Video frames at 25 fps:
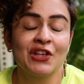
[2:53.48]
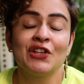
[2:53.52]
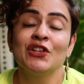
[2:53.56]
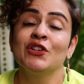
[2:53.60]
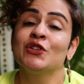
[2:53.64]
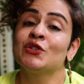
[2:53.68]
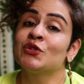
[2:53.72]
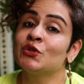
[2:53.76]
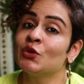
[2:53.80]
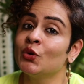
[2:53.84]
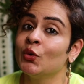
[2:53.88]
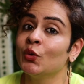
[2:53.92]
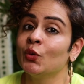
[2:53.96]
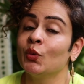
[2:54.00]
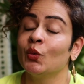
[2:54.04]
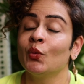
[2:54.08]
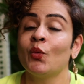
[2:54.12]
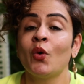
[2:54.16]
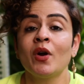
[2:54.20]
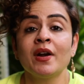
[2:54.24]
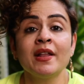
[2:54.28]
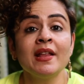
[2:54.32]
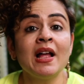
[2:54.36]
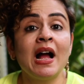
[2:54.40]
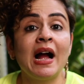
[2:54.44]
So
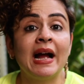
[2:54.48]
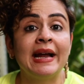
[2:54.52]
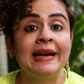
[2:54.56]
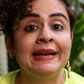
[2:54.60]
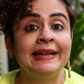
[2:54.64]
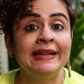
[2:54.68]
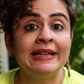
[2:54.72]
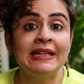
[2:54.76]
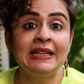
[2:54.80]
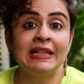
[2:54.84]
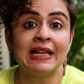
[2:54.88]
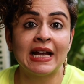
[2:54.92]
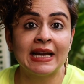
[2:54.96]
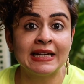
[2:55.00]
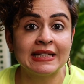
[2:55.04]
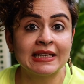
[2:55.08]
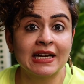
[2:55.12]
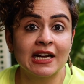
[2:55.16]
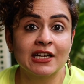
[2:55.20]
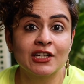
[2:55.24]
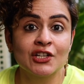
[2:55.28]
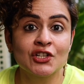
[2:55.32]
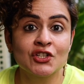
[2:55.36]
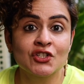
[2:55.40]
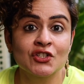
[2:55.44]
what are the ideal light
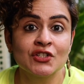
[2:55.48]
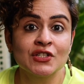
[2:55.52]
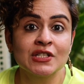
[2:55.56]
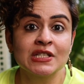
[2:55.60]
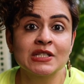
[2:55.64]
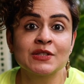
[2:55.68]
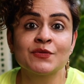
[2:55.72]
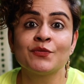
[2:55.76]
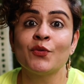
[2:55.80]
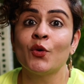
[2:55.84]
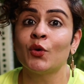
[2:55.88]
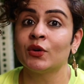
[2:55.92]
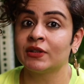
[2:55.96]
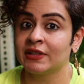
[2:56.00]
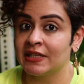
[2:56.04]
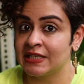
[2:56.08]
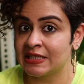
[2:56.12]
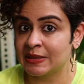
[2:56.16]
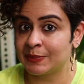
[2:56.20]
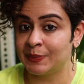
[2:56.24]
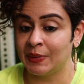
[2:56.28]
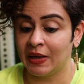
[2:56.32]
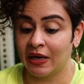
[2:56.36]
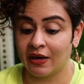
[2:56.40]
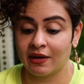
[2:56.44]
conditions for this
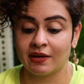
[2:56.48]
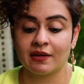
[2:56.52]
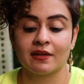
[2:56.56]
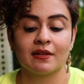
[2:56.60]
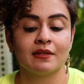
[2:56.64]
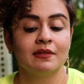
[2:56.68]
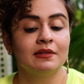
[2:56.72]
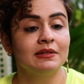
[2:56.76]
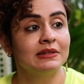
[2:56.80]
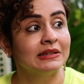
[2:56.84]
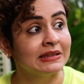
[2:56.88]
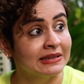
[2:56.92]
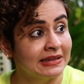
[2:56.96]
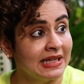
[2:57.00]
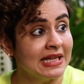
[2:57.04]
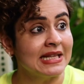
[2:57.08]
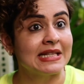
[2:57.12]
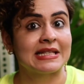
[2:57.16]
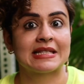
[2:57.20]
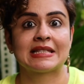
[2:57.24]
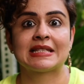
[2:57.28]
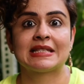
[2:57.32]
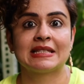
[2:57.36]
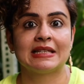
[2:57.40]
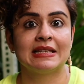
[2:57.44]
plant?
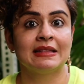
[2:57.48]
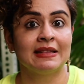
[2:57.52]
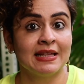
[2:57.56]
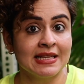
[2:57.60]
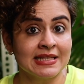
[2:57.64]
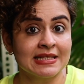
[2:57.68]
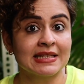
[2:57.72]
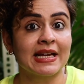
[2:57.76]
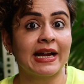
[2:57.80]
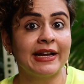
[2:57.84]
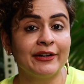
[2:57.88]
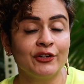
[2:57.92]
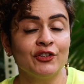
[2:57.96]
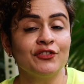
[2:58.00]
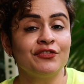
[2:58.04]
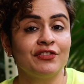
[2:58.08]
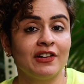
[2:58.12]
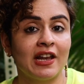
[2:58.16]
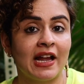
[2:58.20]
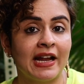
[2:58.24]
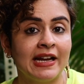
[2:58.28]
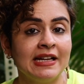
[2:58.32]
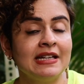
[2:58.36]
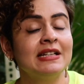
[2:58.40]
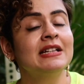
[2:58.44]
This kind of
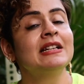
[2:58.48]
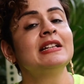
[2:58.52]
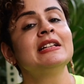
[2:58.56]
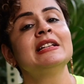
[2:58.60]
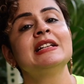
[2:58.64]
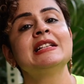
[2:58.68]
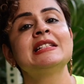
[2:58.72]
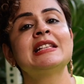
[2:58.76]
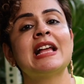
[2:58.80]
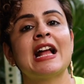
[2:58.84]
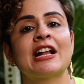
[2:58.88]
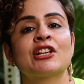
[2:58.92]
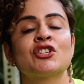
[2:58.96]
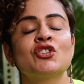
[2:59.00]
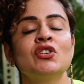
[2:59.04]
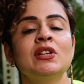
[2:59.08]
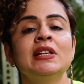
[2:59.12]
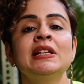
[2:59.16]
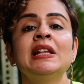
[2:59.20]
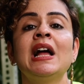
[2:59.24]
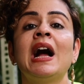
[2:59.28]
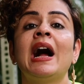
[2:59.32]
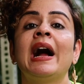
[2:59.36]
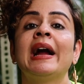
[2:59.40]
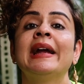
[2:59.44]
light is actually
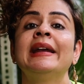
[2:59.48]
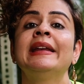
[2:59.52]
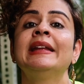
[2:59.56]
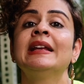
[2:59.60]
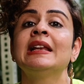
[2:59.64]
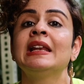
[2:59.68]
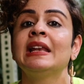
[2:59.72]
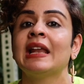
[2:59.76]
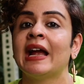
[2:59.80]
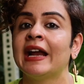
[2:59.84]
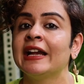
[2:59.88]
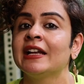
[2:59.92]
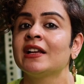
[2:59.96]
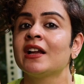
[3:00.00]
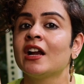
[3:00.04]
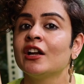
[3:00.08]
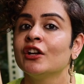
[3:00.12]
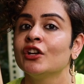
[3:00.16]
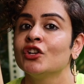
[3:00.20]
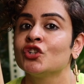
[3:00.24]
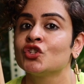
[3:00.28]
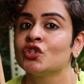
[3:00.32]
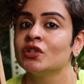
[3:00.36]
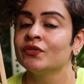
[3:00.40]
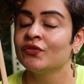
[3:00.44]
the ideal light
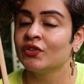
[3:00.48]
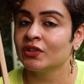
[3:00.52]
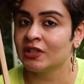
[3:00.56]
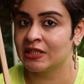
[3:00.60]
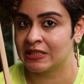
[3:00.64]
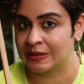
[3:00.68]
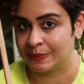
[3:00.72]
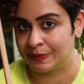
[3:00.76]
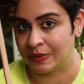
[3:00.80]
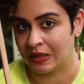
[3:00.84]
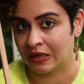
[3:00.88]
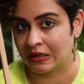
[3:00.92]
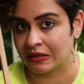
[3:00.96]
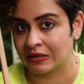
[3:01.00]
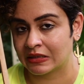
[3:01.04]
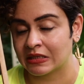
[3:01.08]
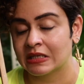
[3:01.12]
condition for this plant.